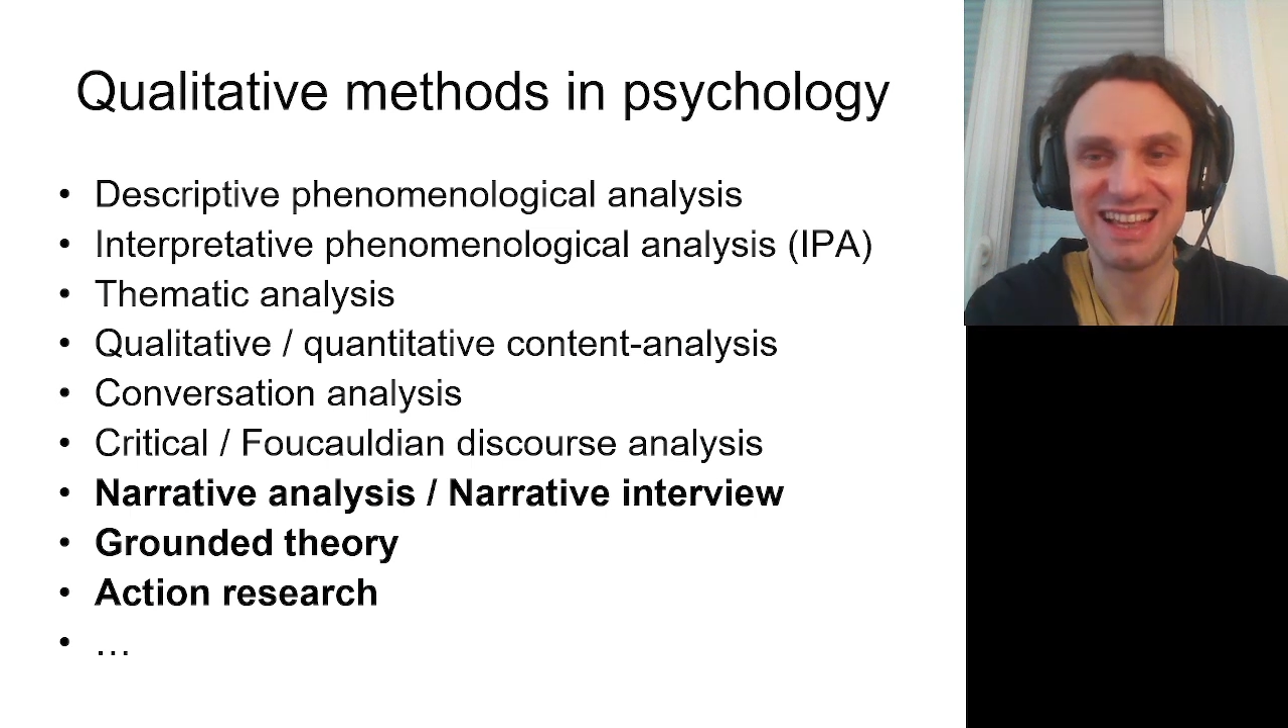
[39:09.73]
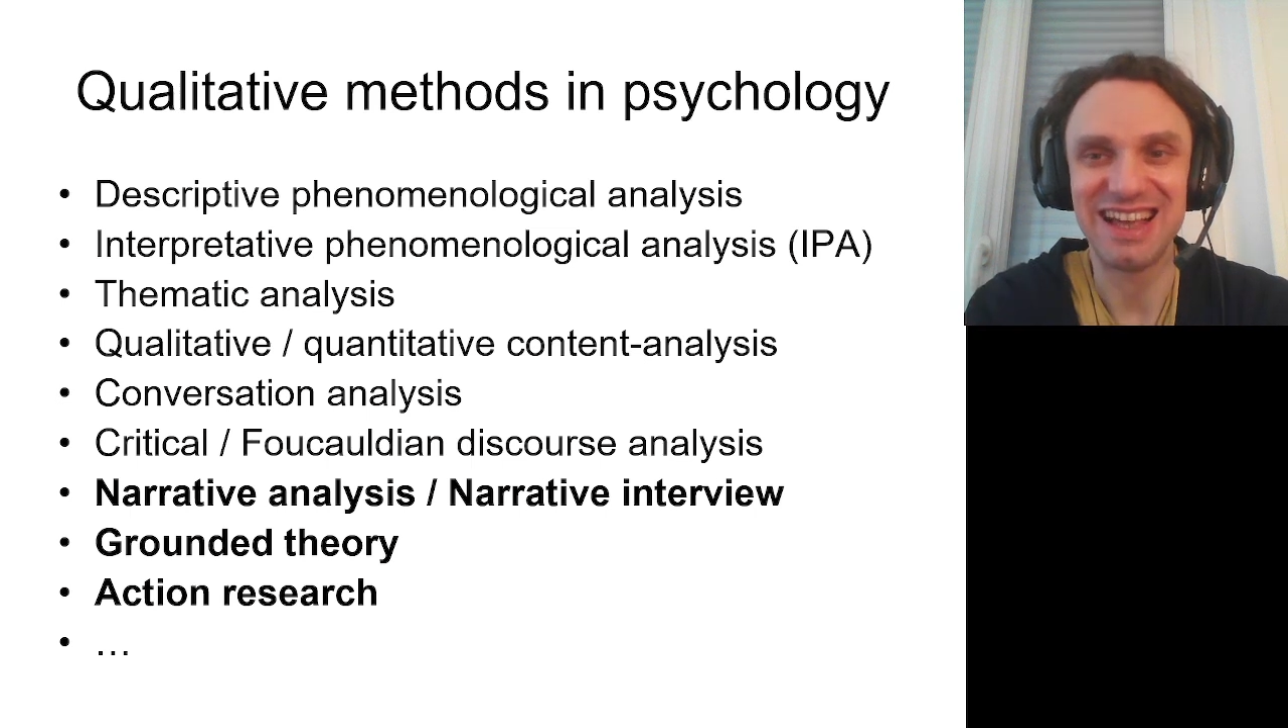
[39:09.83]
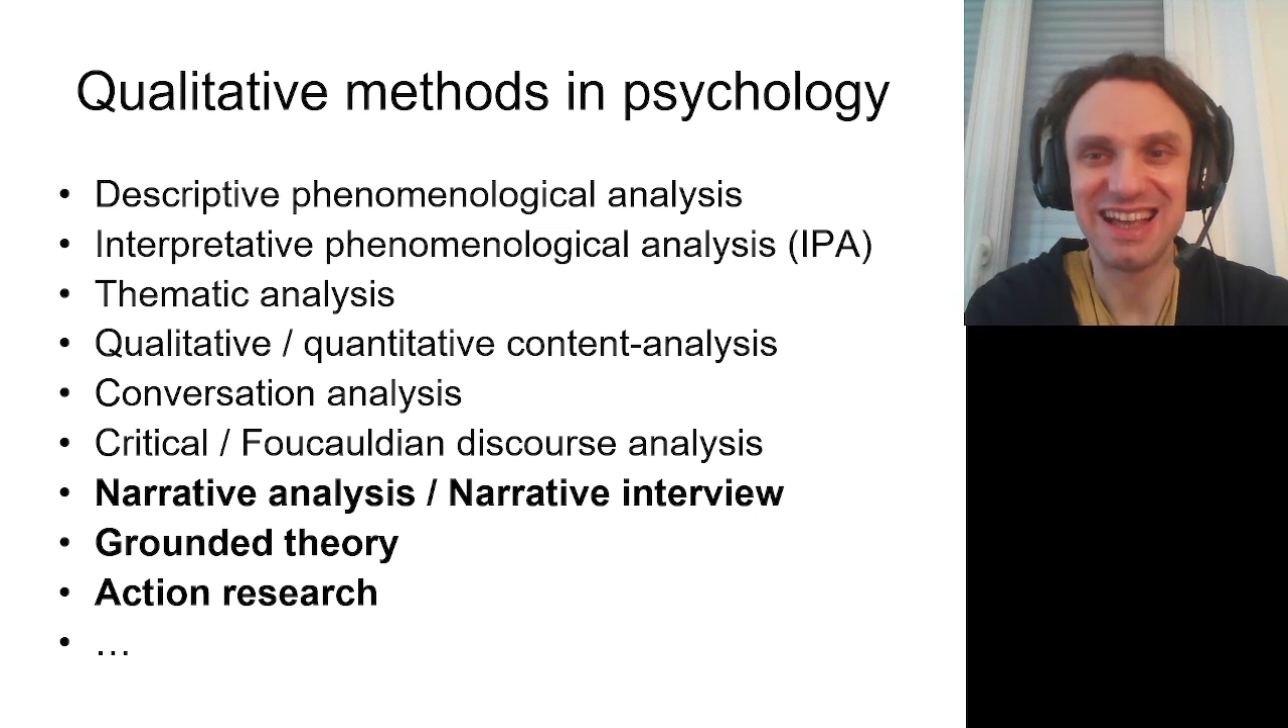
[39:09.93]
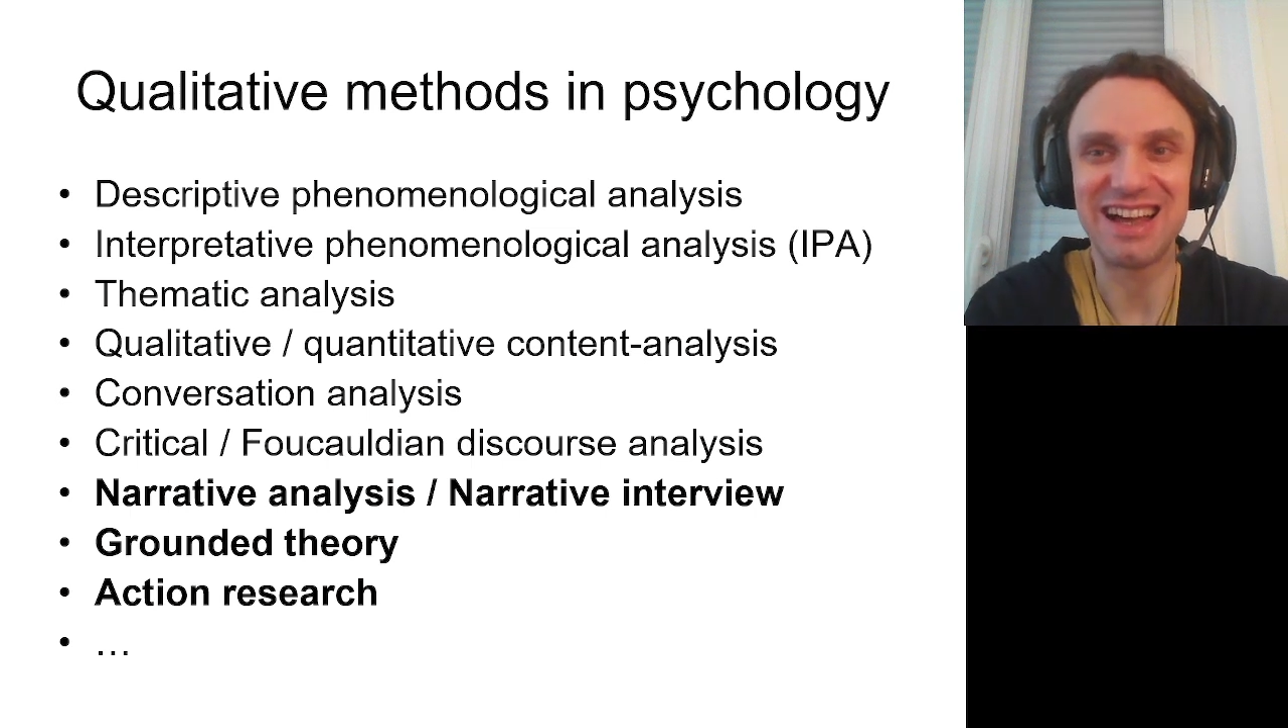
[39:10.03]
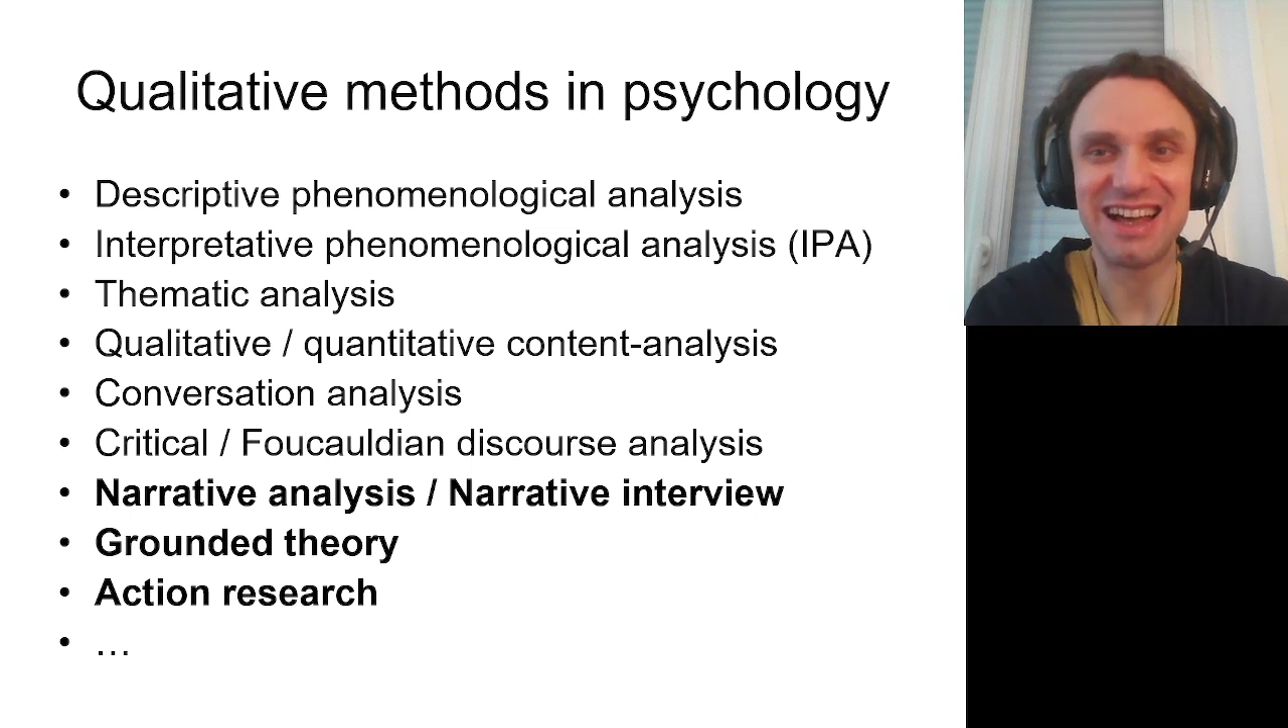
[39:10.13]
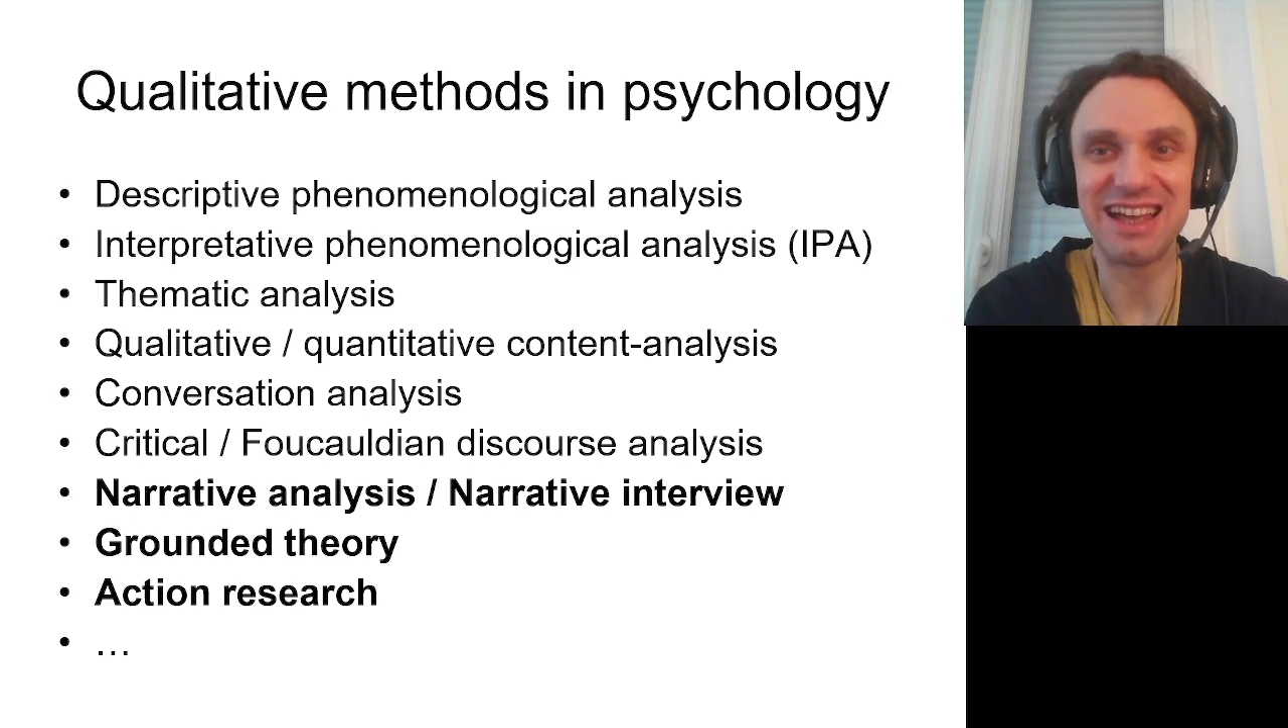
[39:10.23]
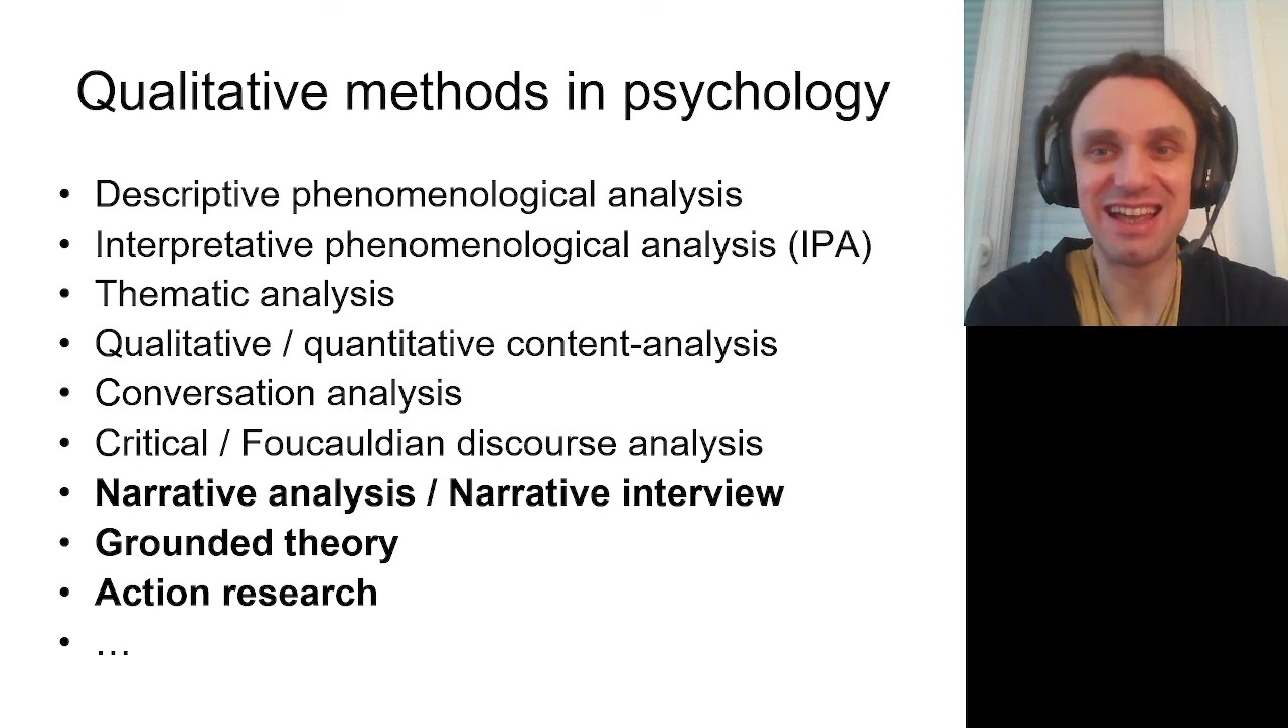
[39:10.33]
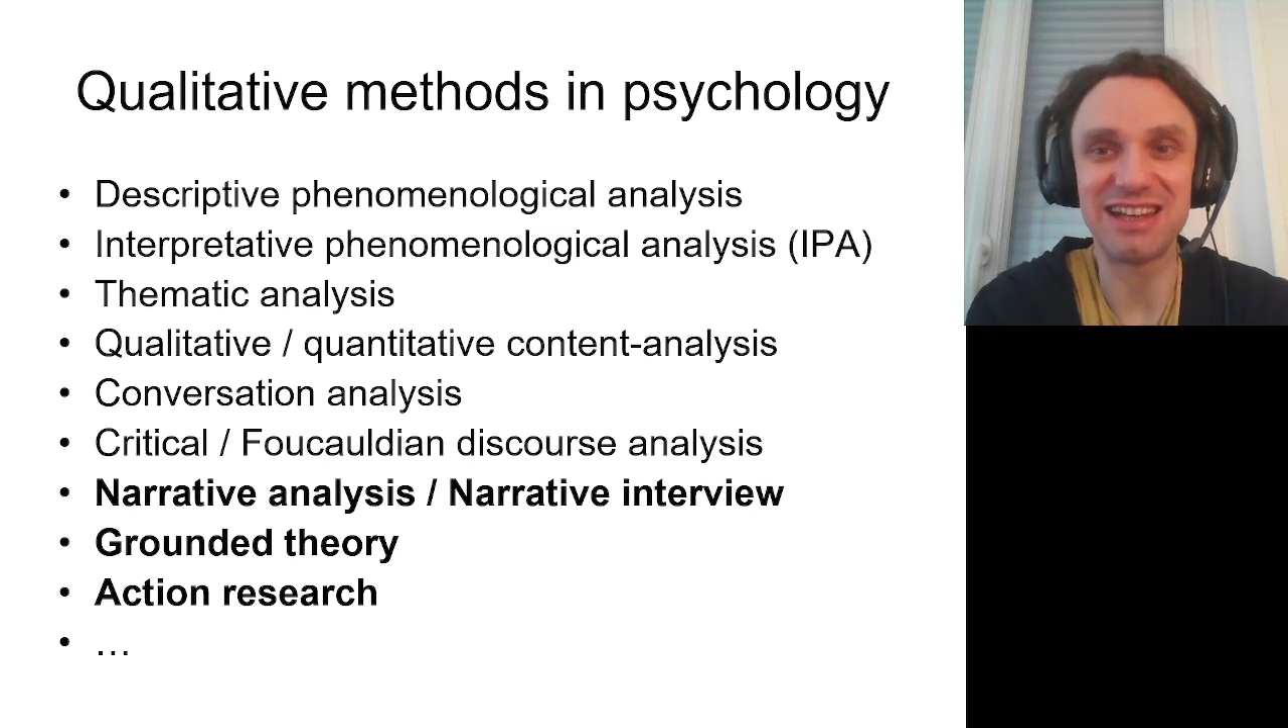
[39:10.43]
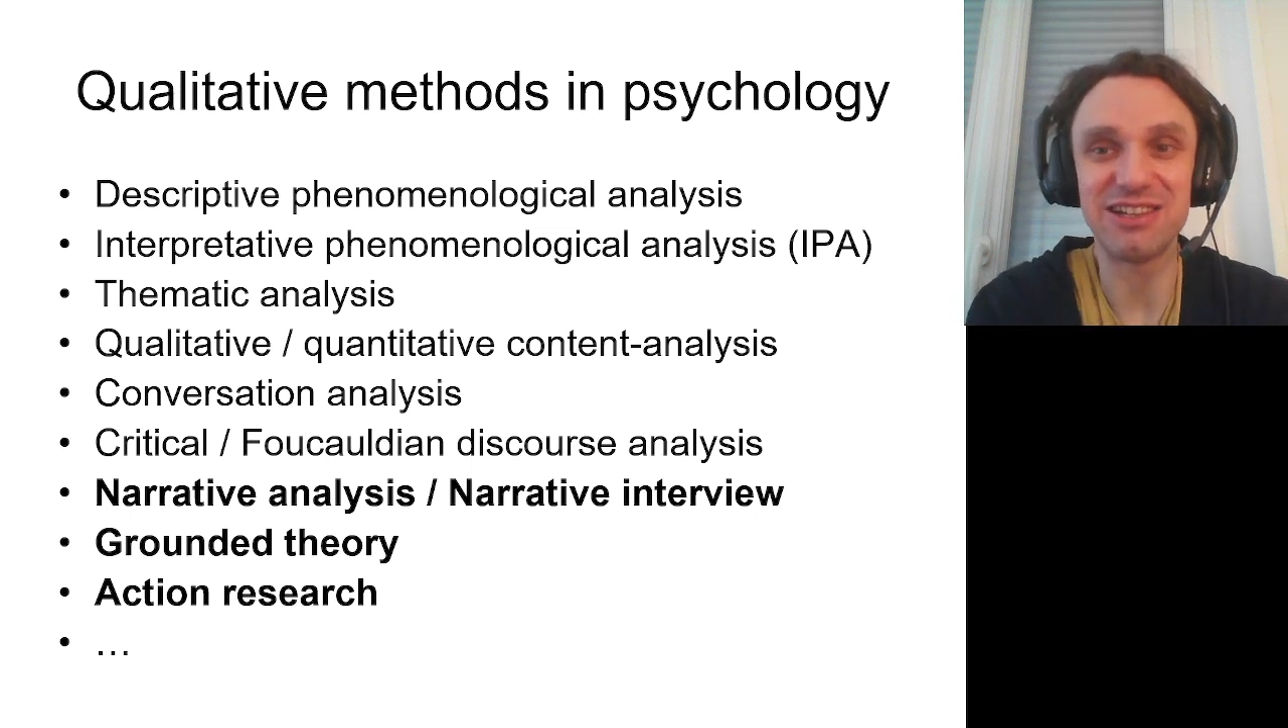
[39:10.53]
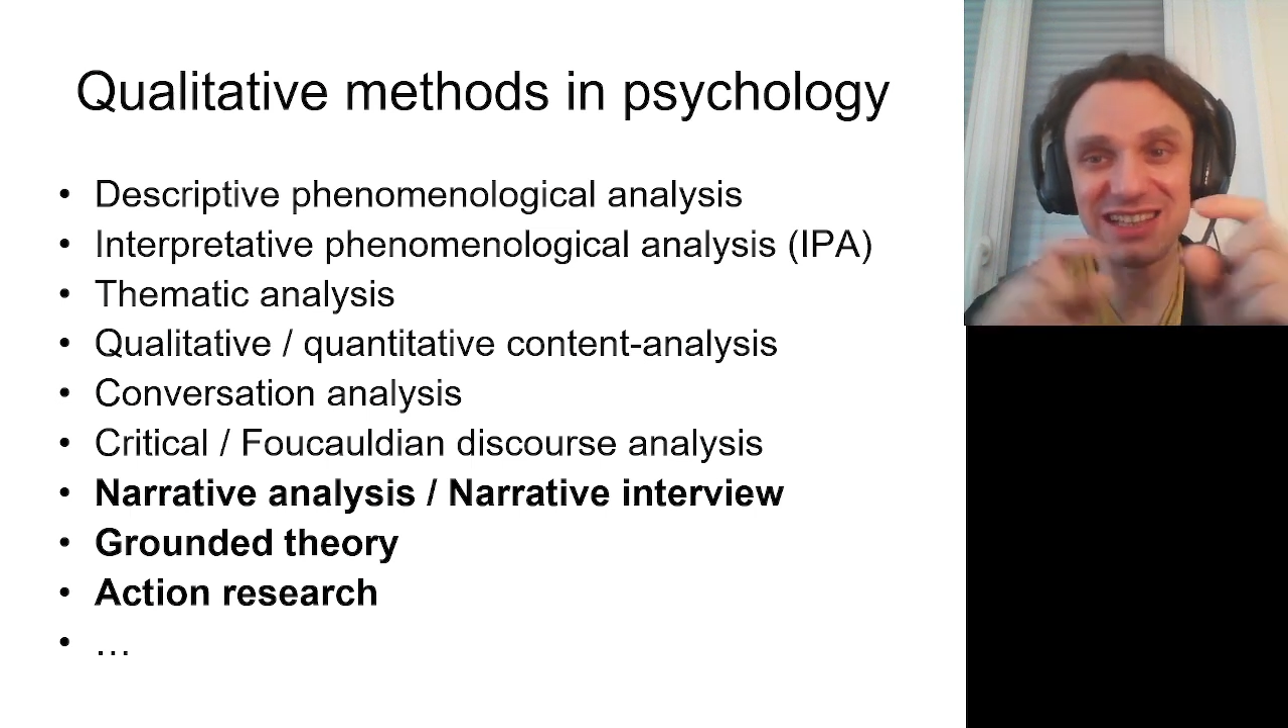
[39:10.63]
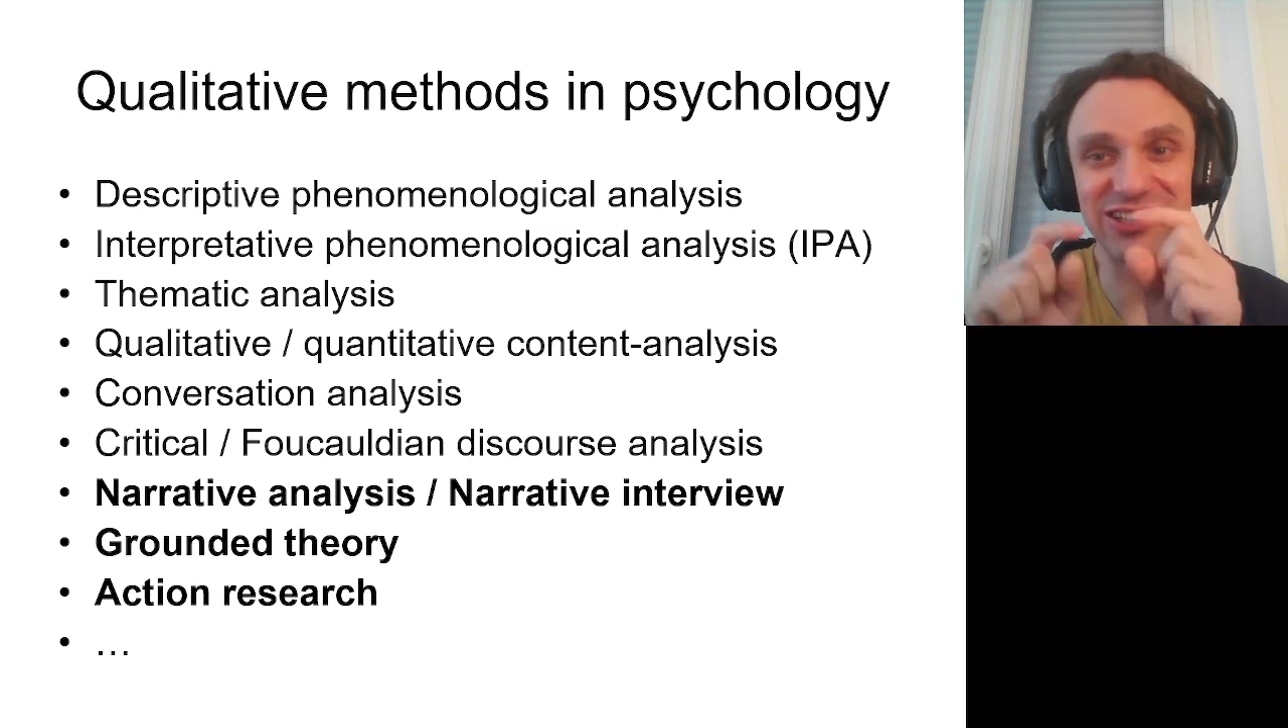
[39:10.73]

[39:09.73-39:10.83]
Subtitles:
And you make